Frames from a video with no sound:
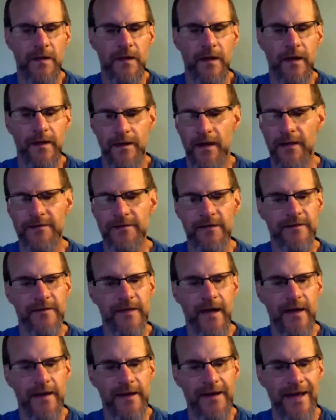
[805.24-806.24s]
And I did
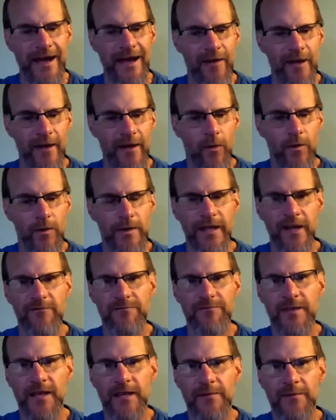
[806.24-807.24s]
that, and now I only
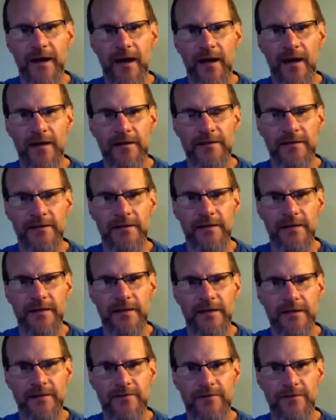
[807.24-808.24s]
have playback
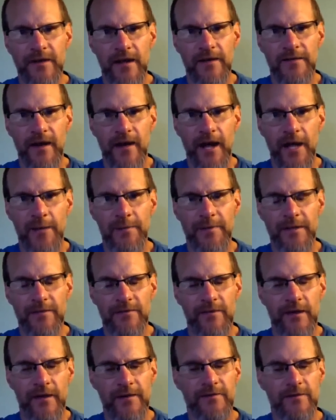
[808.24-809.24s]
inside the
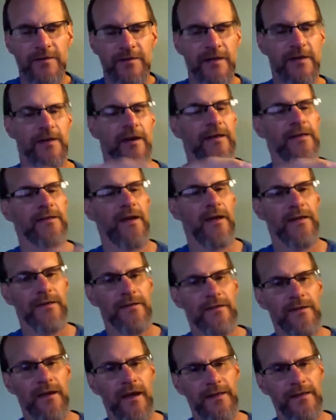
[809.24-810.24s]
eyepiece. I can see it. I, I,
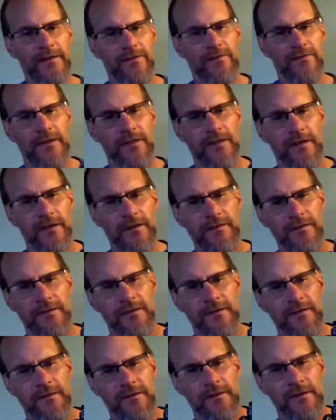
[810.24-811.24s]
I can see the
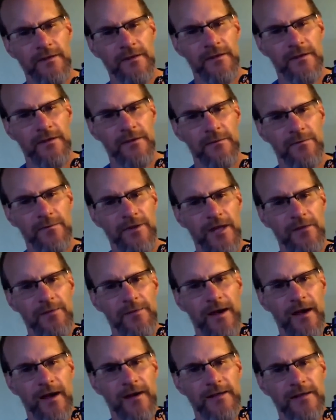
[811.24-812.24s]

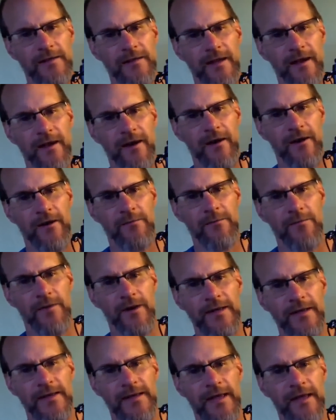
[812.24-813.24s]
playback in there, but
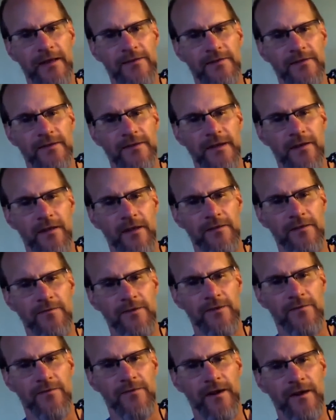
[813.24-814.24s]
I can't see it on the
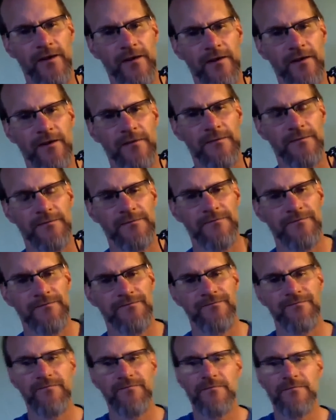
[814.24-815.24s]
viewfinder.
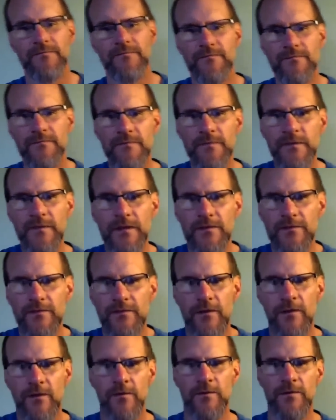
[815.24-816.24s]

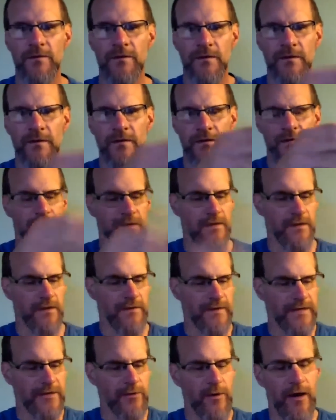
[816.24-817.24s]
So I
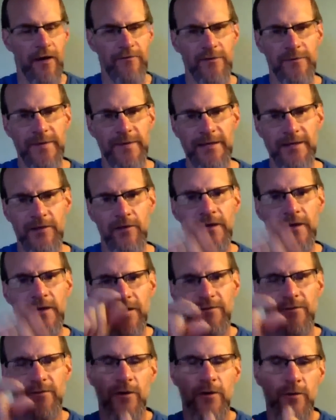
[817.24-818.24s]
think you have to be looking
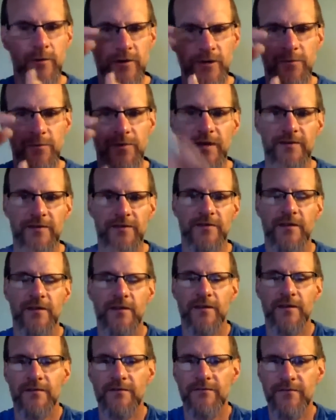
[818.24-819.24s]
through when you press
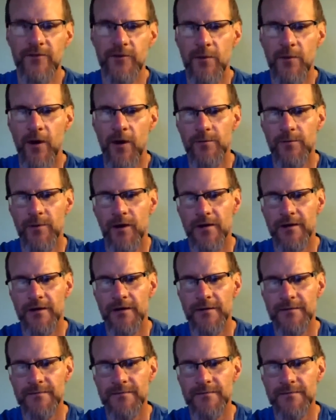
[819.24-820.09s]
the view mode button.